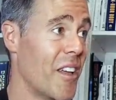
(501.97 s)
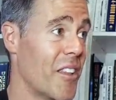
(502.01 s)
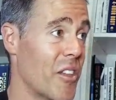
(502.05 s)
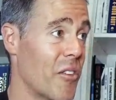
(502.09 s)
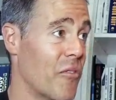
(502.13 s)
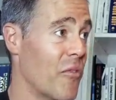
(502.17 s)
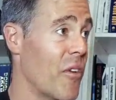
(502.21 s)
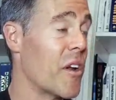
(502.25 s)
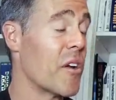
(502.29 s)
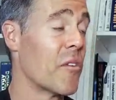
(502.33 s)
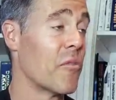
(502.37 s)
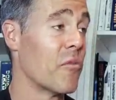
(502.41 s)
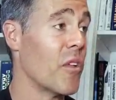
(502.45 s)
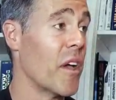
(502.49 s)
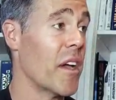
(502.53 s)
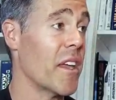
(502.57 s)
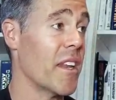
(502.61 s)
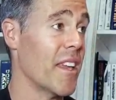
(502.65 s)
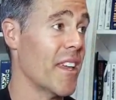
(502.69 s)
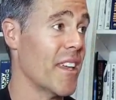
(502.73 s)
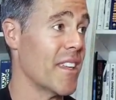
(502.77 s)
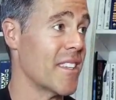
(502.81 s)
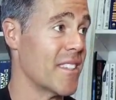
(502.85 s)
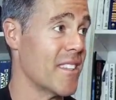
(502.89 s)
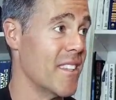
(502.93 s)
The fight or
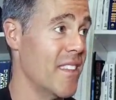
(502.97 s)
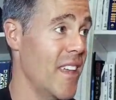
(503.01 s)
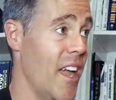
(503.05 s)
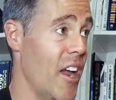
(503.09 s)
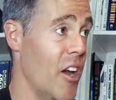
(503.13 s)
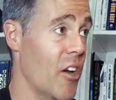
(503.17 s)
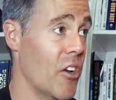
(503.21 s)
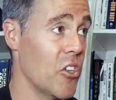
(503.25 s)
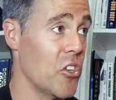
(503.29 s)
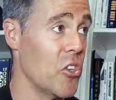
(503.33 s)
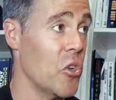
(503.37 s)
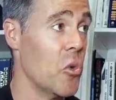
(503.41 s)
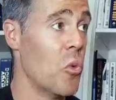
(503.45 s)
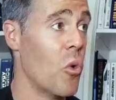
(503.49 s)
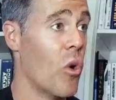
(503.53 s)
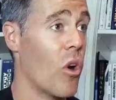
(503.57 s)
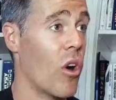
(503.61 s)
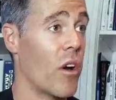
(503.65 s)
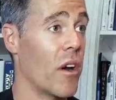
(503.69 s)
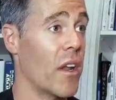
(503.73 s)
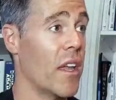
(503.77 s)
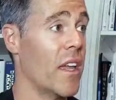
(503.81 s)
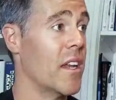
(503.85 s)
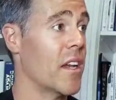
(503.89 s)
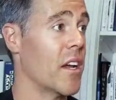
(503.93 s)
flight is there. You
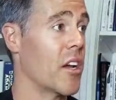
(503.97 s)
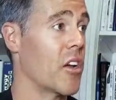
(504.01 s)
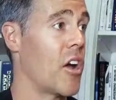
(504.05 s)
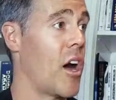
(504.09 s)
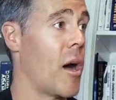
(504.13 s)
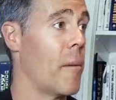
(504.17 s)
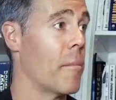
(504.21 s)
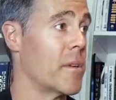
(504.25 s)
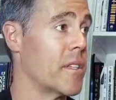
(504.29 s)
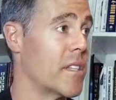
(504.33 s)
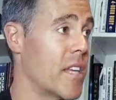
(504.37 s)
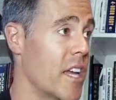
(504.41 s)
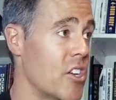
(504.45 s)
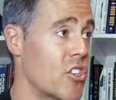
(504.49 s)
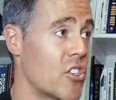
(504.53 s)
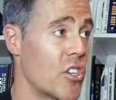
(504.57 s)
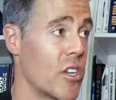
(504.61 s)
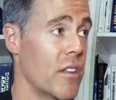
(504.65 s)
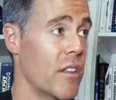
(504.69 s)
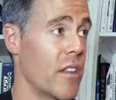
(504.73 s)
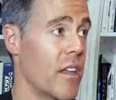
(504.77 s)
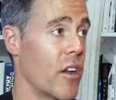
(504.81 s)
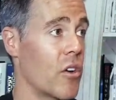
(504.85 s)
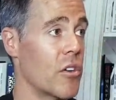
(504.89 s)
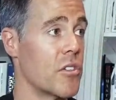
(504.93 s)
are in a
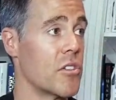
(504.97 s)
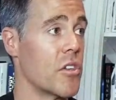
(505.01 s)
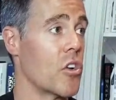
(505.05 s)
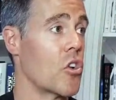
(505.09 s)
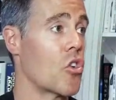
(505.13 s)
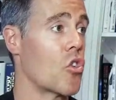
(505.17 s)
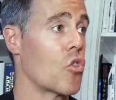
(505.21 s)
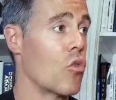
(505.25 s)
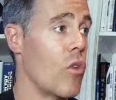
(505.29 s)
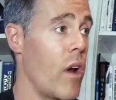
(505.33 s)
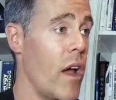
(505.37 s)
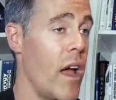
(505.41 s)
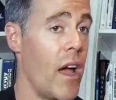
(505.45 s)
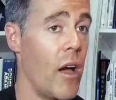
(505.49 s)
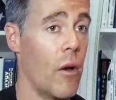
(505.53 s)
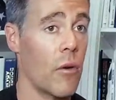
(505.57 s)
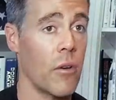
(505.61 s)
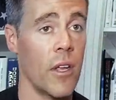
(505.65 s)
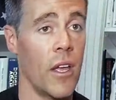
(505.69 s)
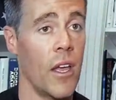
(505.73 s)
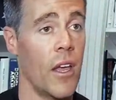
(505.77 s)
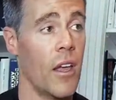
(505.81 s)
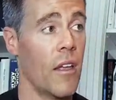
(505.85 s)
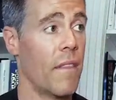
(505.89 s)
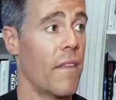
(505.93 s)
competition. There's a crowd.